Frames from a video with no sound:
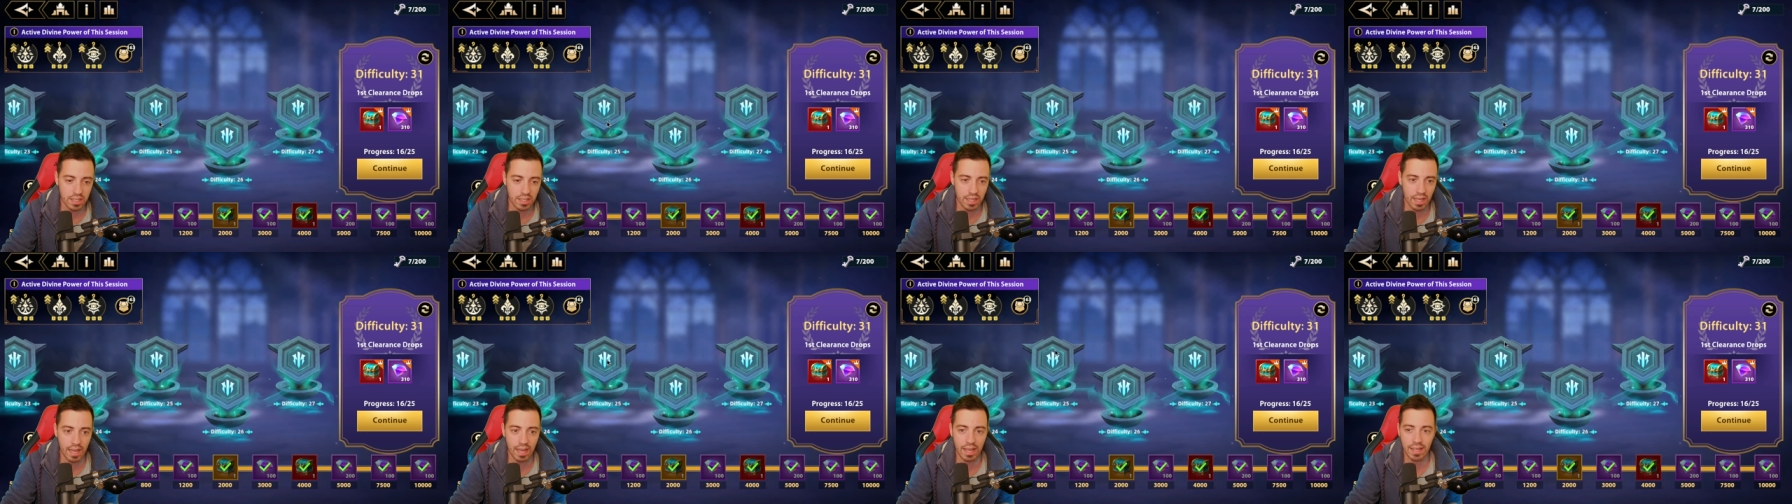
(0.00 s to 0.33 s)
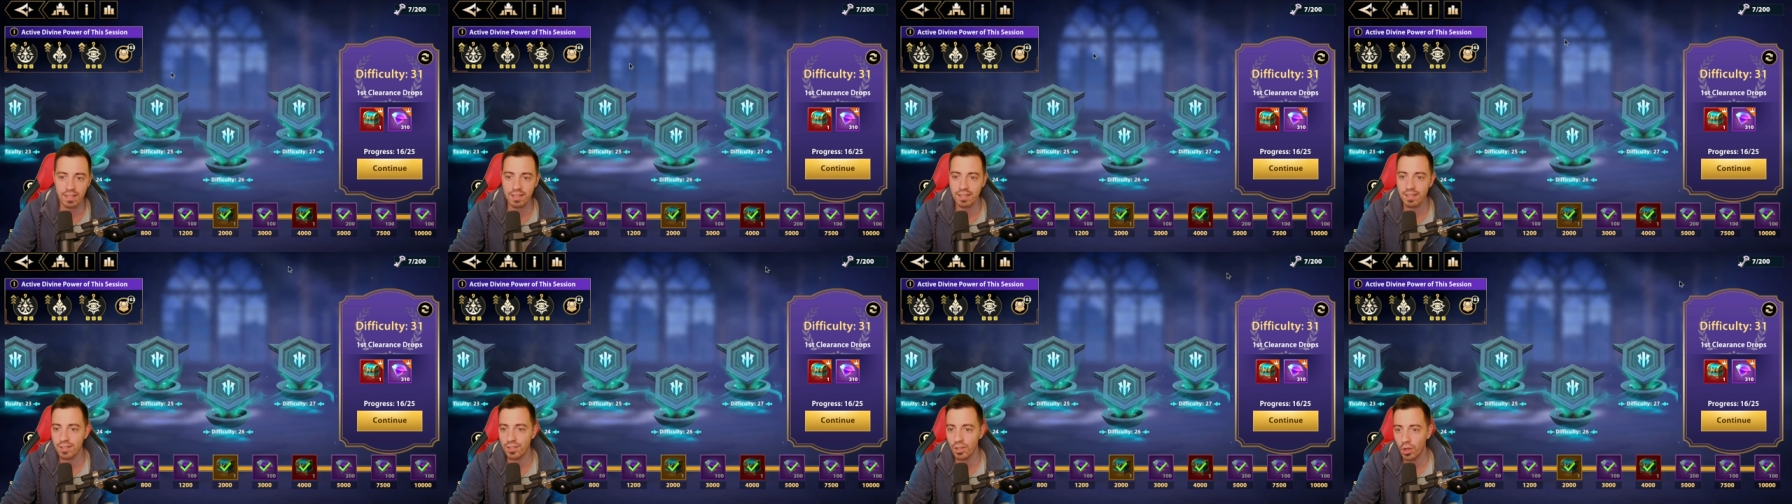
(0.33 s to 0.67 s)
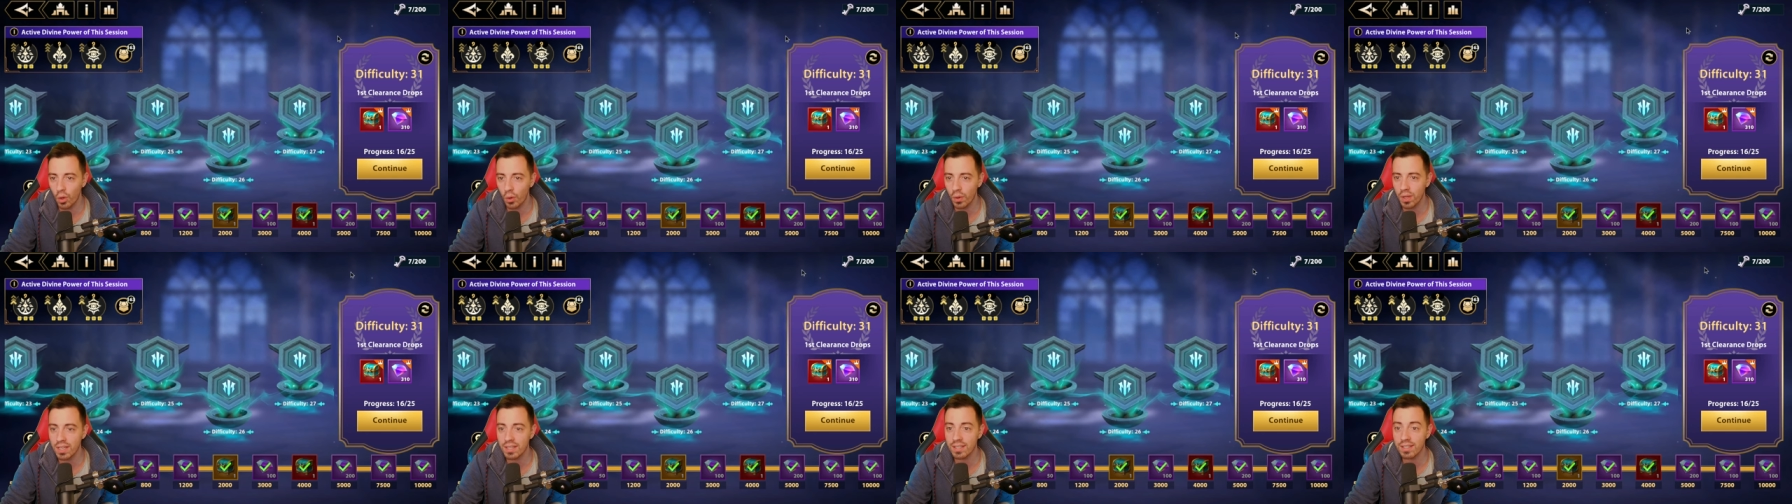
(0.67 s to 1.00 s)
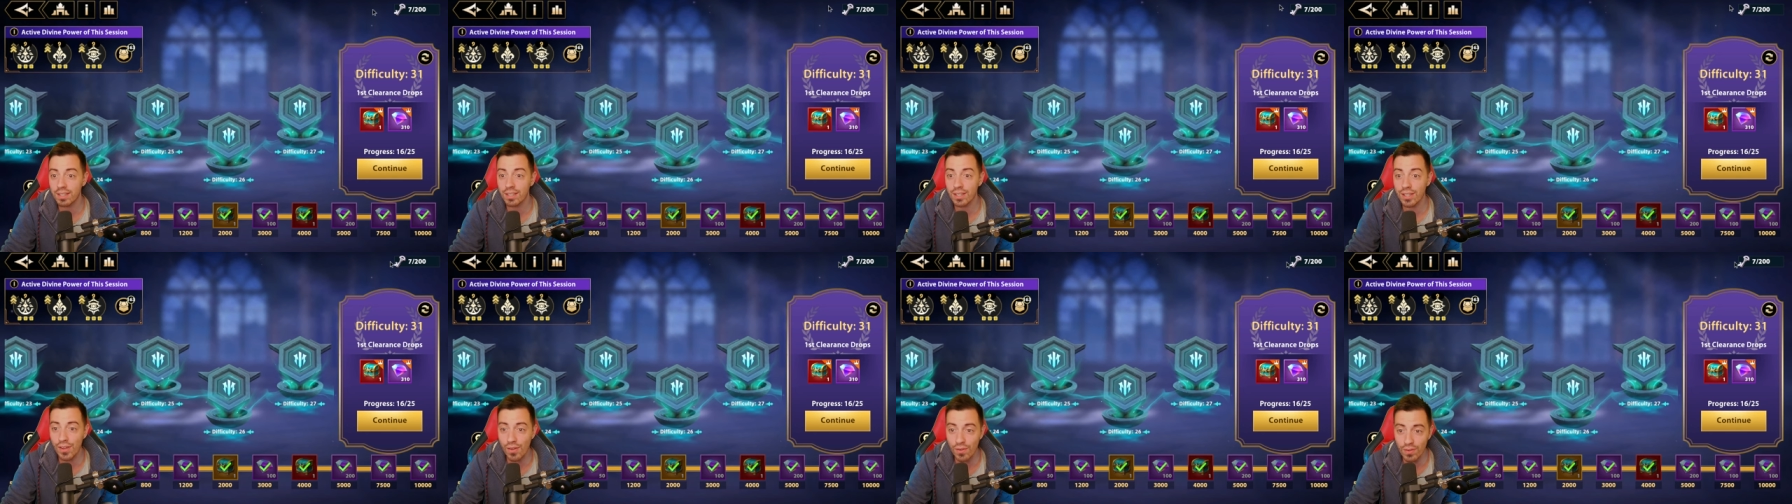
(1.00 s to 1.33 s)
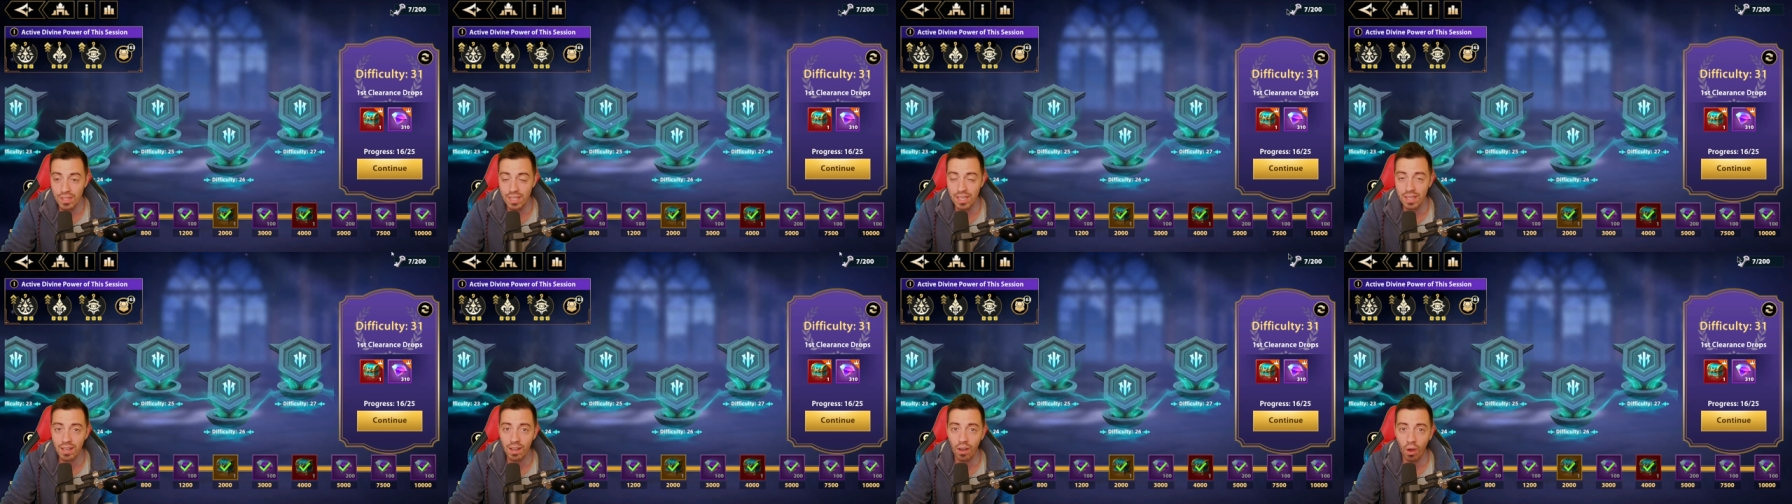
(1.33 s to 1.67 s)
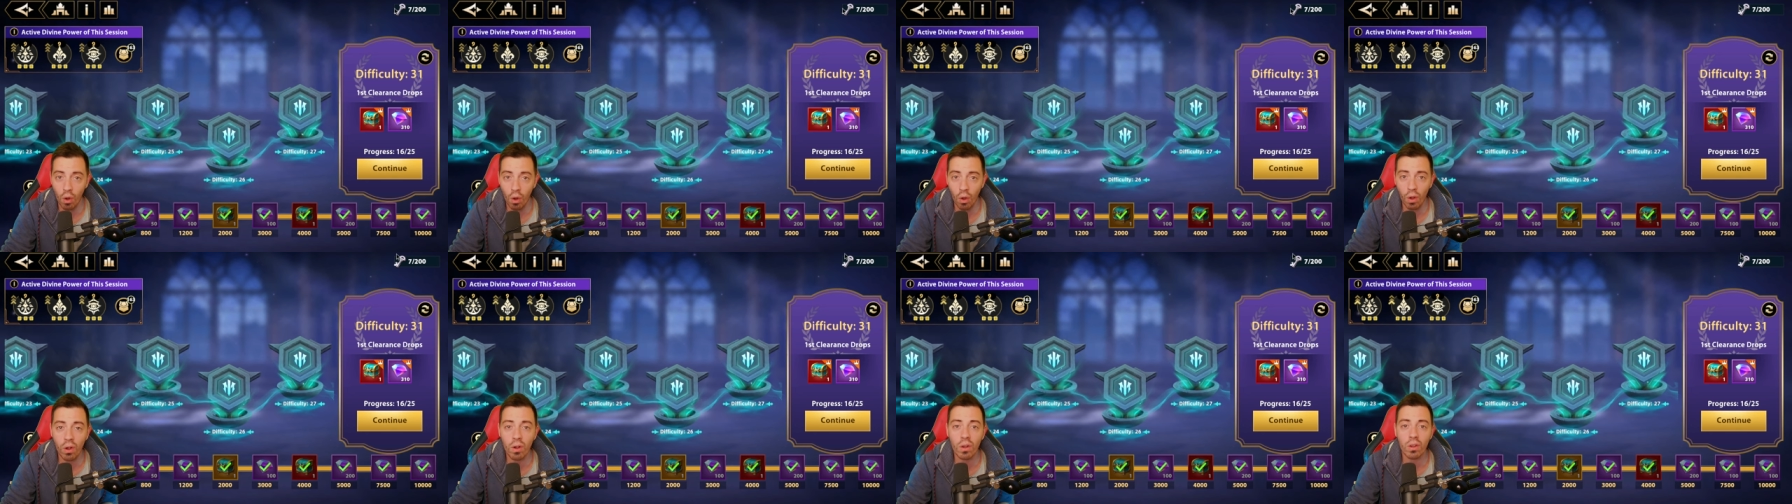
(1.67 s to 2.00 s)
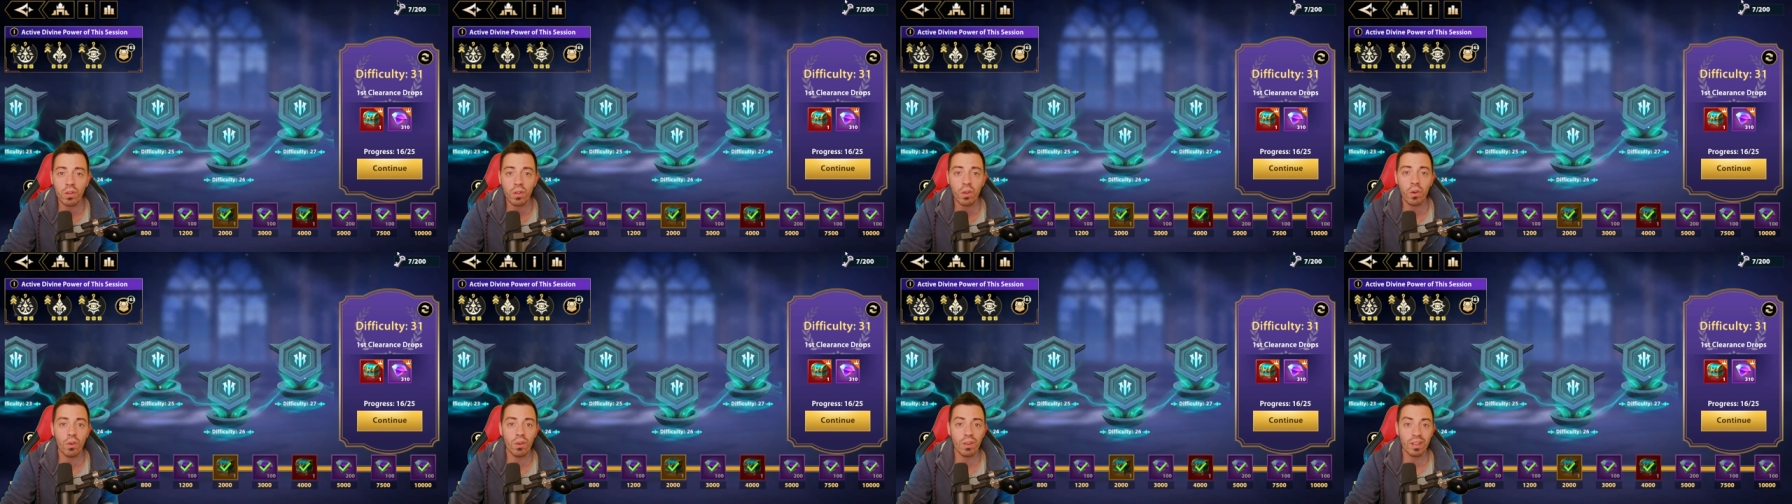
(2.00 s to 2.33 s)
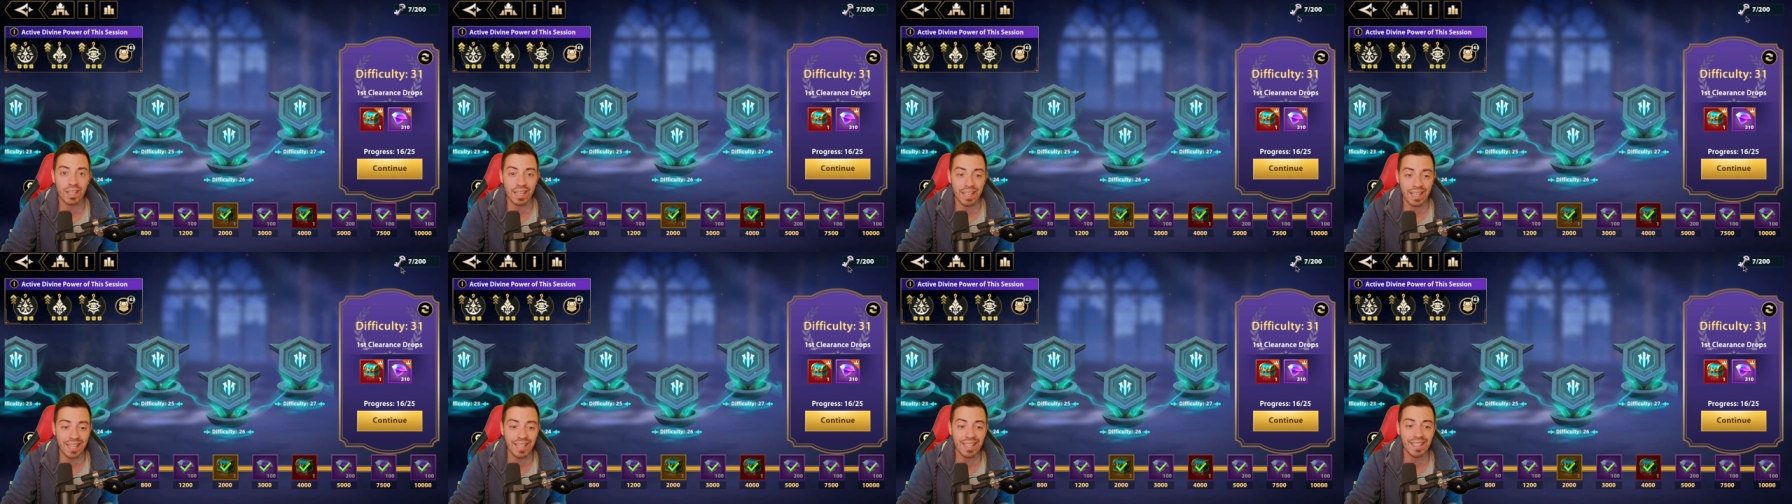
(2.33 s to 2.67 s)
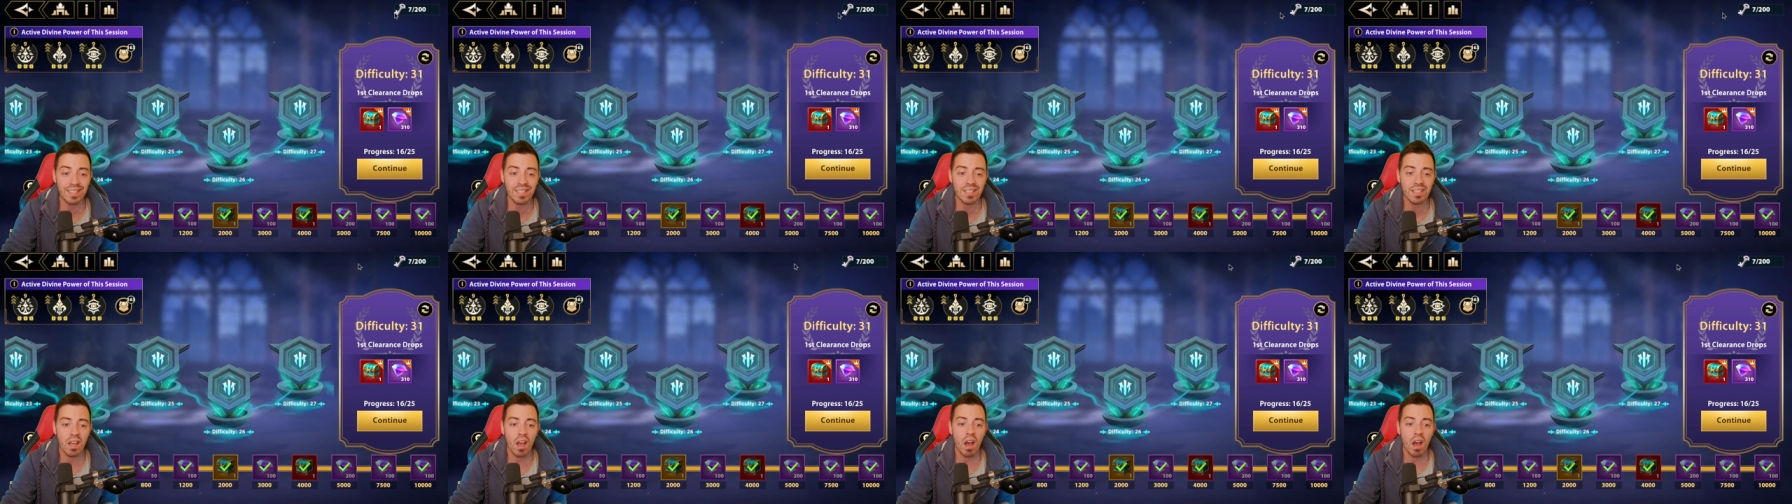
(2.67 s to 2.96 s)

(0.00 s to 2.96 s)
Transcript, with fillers: and so it's using all your keys